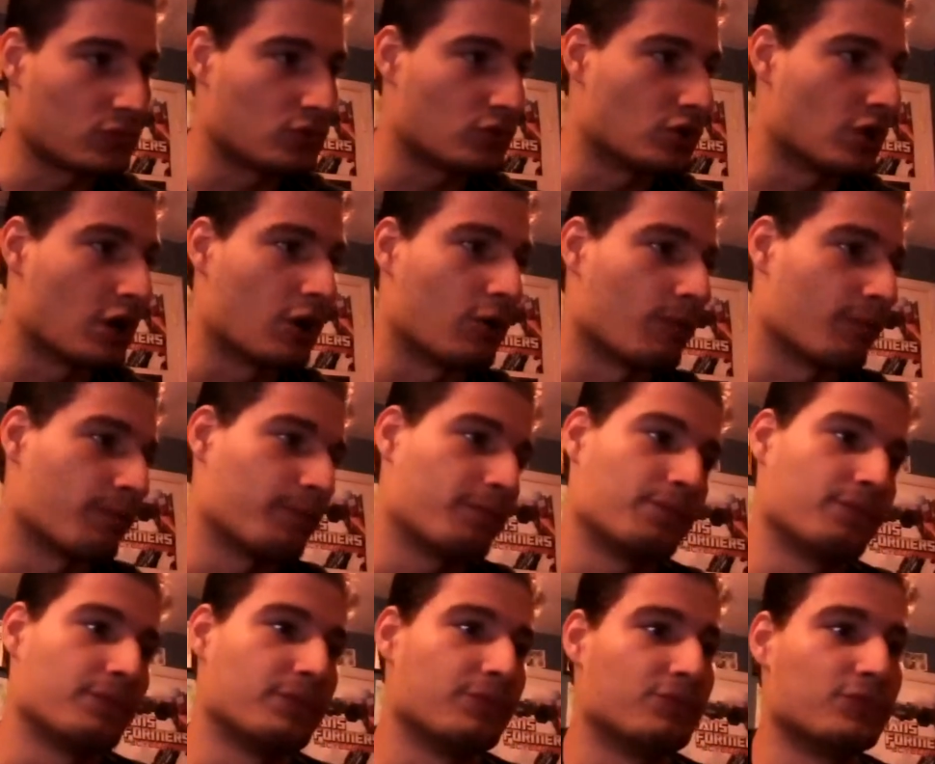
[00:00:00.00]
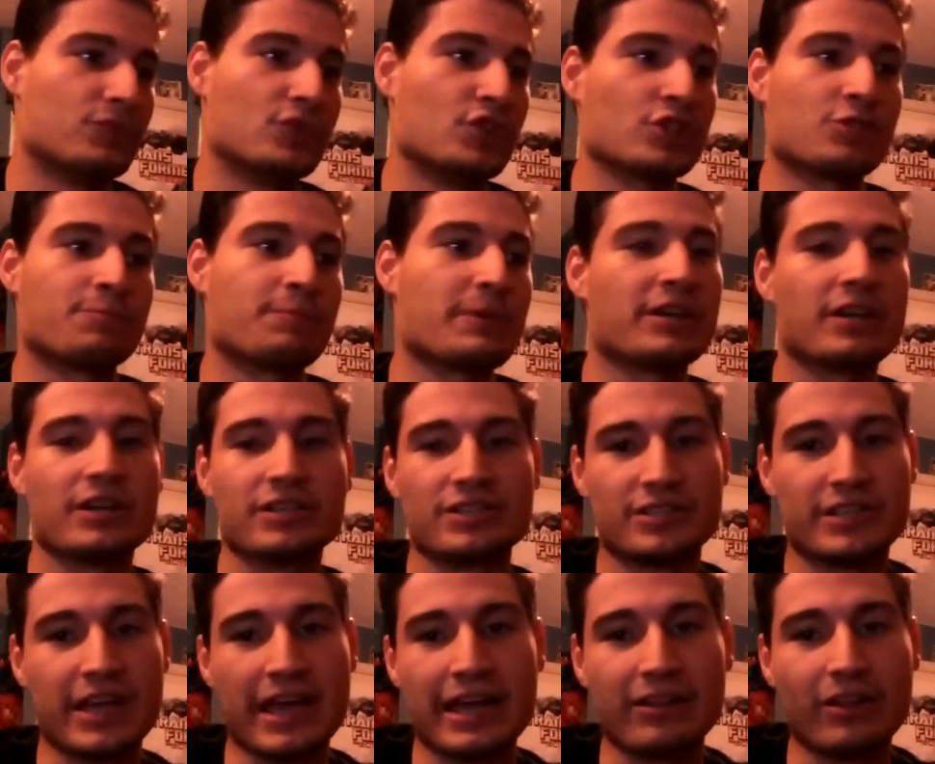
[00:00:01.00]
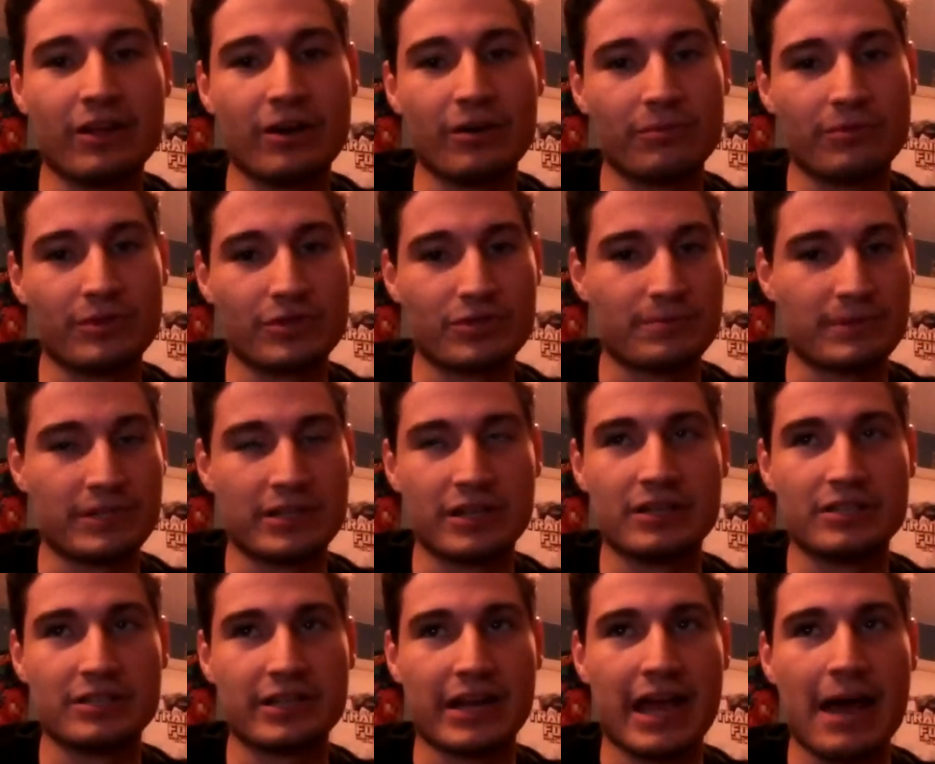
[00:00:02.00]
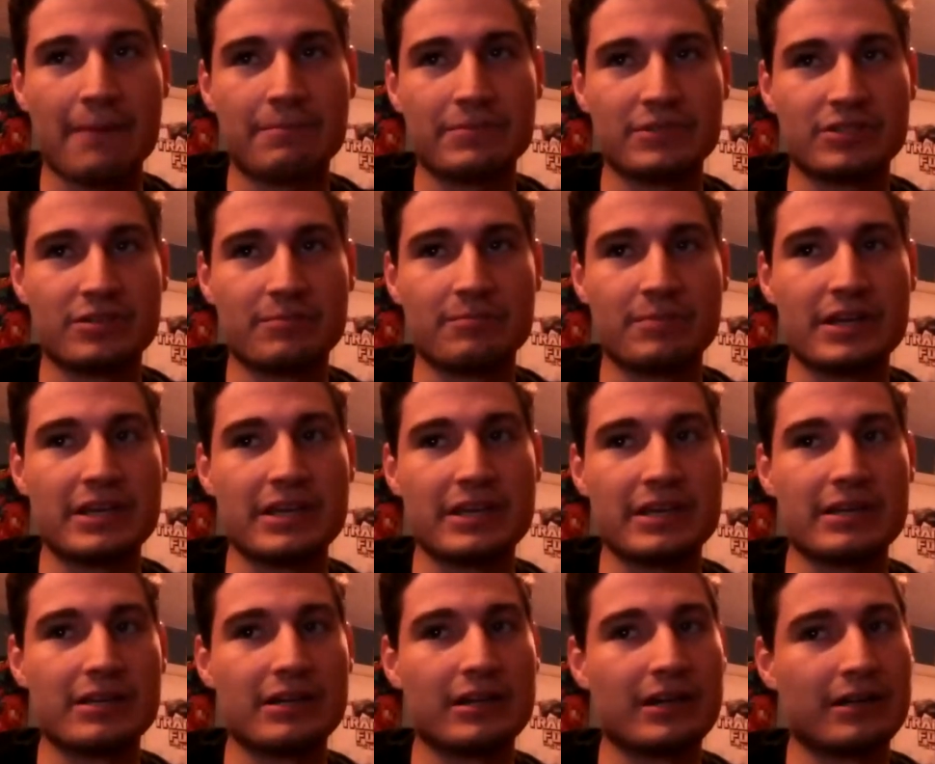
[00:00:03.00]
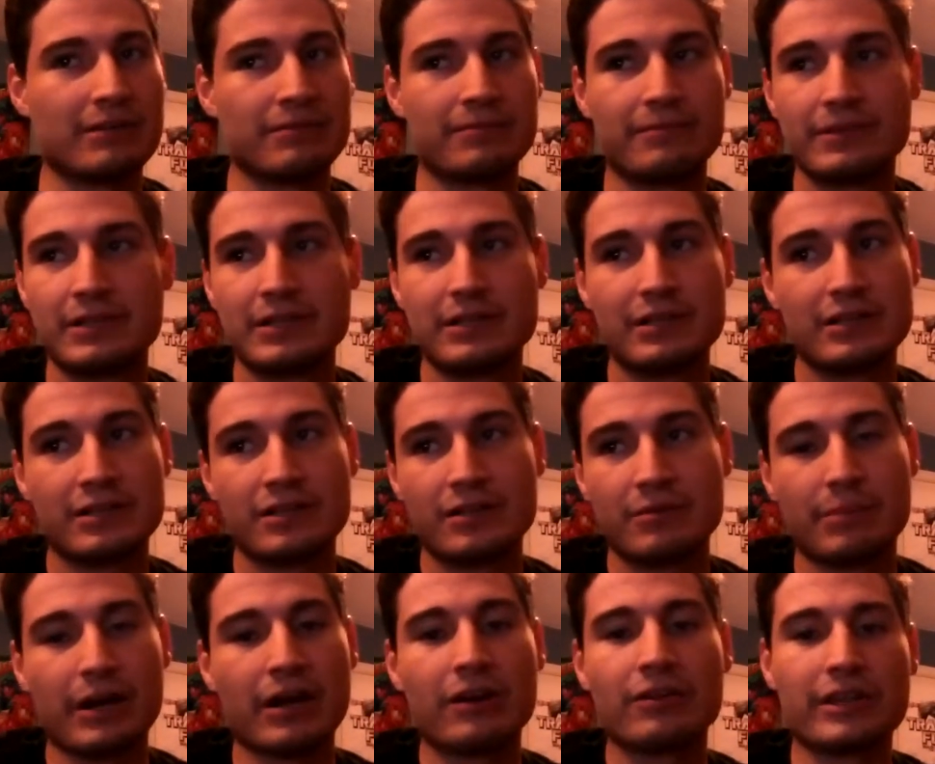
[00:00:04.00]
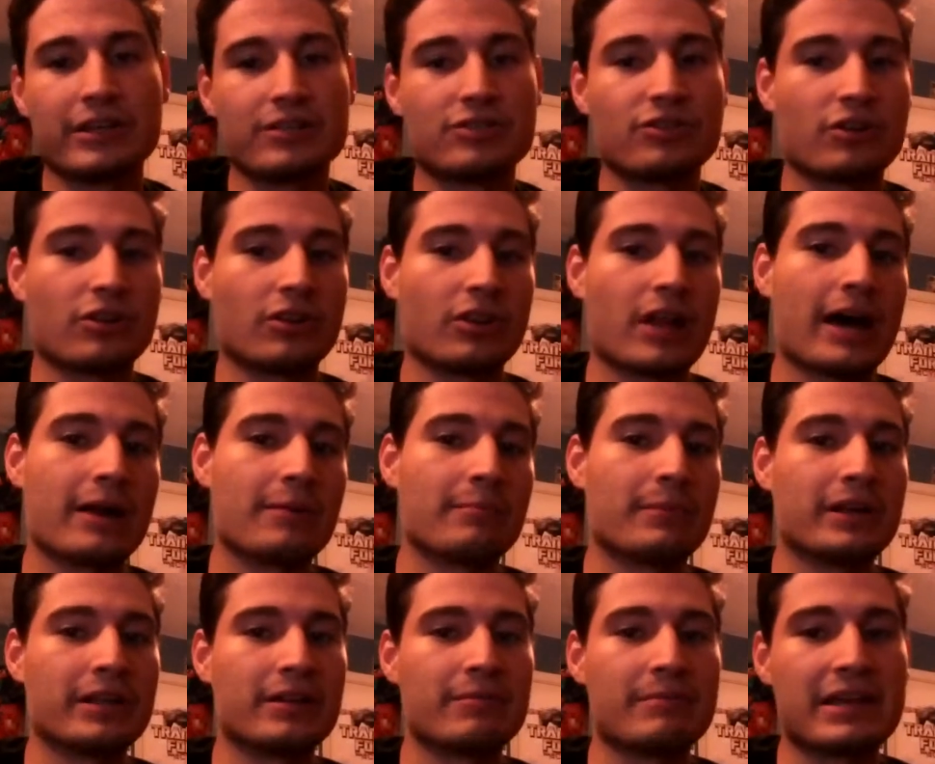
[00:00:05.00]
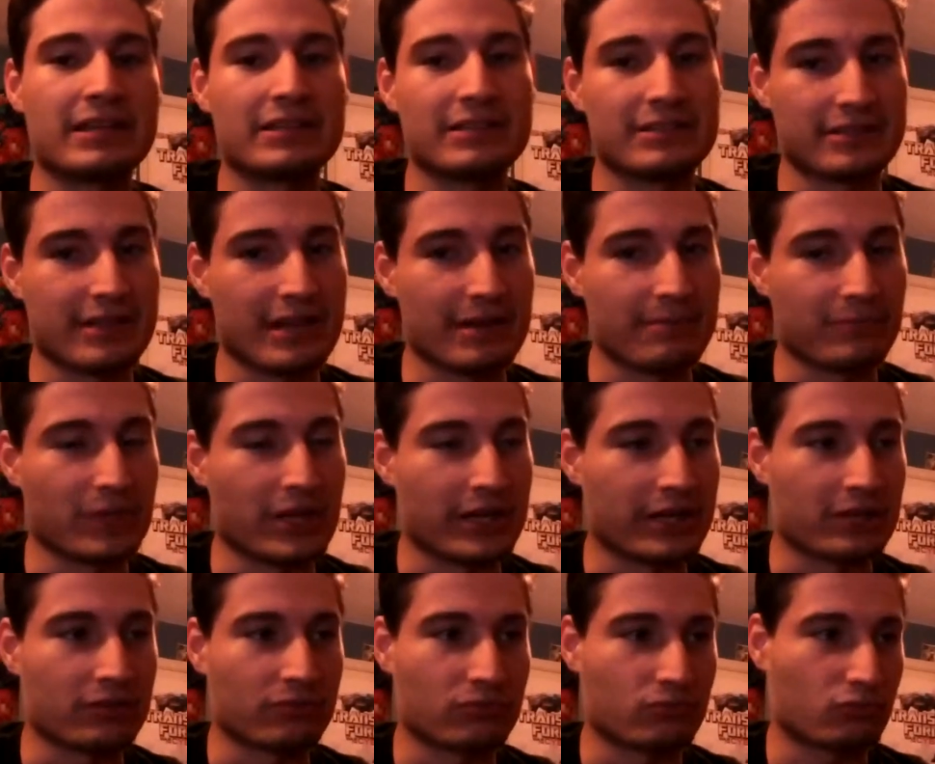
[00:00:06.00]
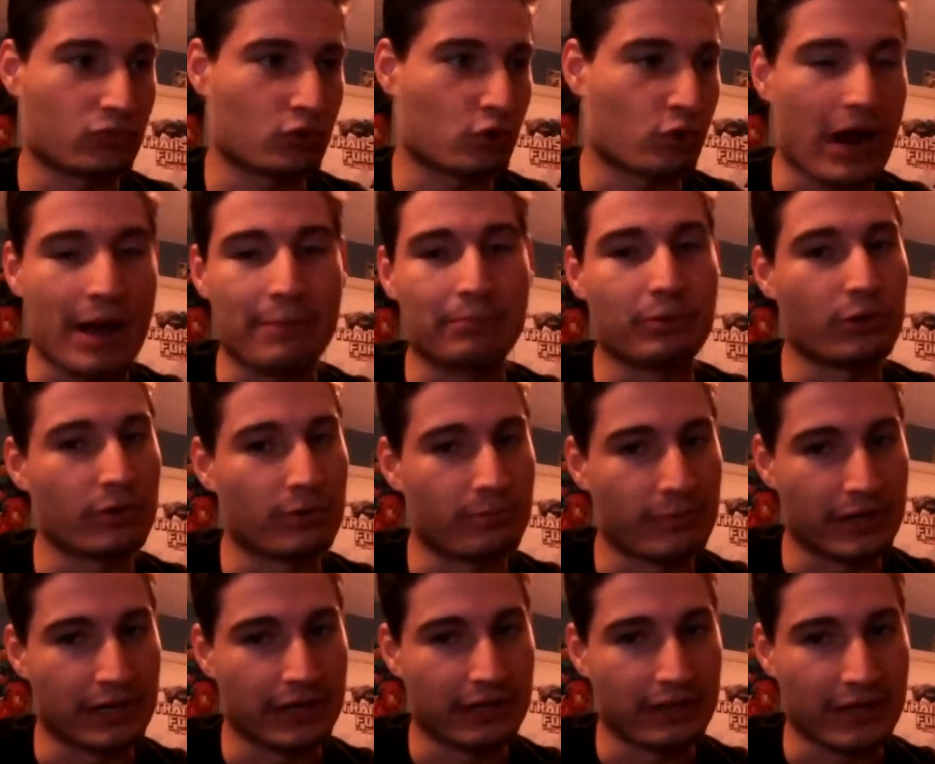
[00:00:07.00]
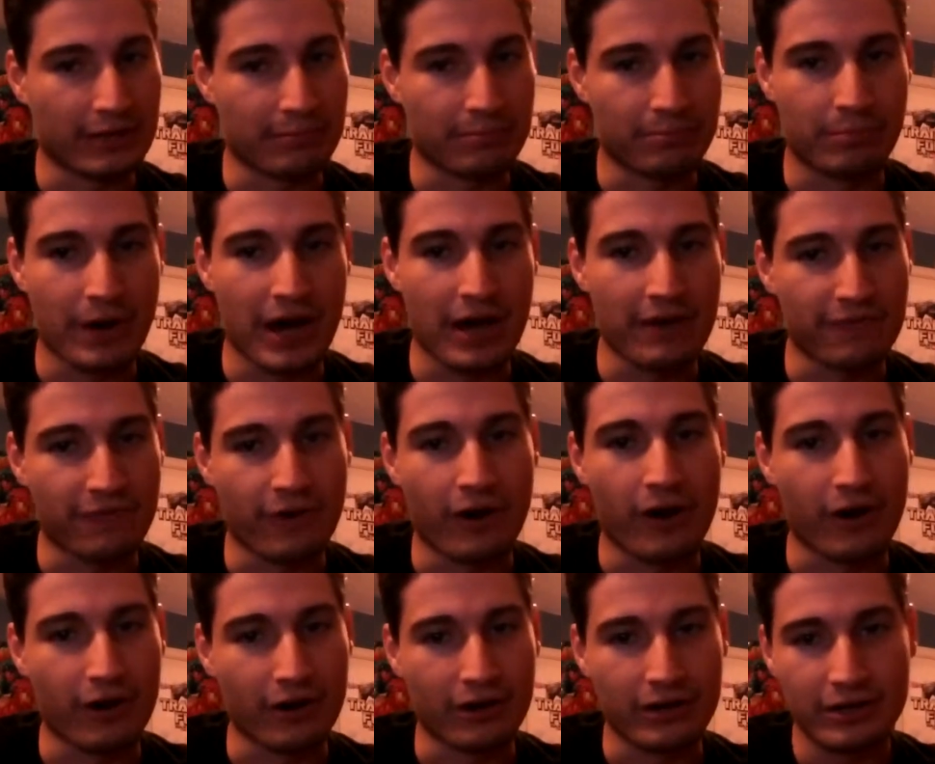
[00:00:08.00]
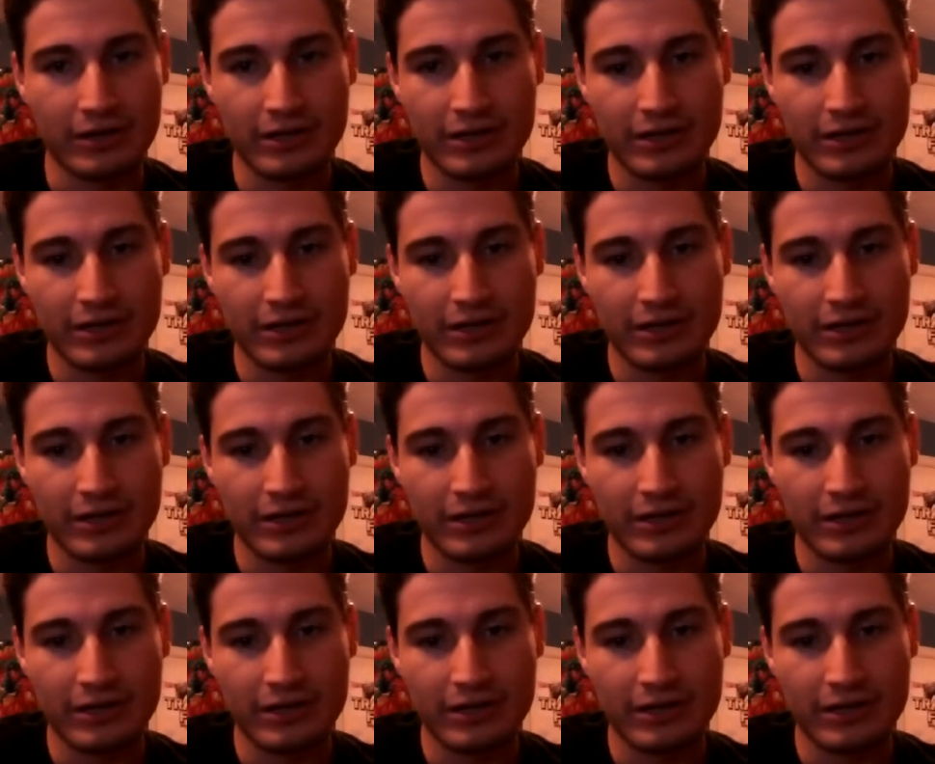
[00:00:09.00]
you know, just because it's Halo, just because it happens to be, apparently it took a lot of money to make this game, like a crap load of money, like, by far.